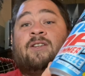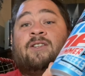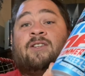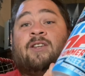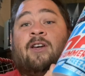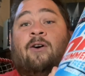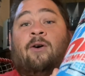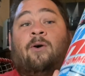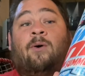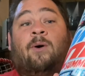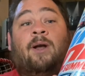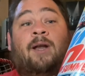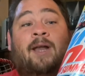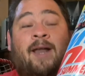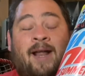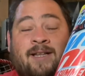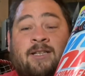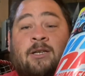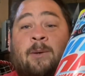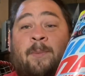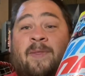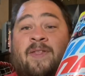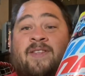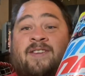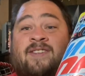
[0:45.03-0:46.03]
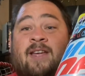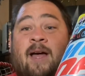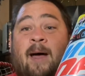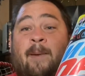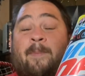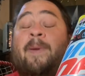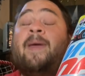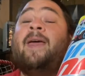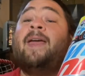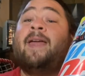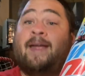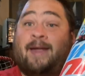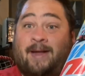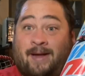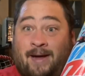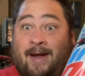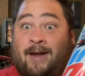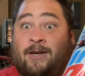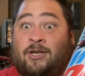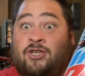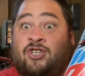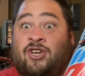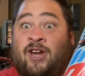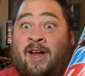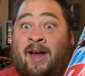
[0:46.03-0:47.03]
So let's open this up
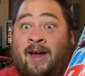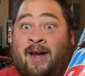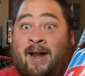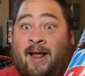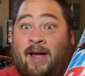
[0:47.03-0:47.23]
and check it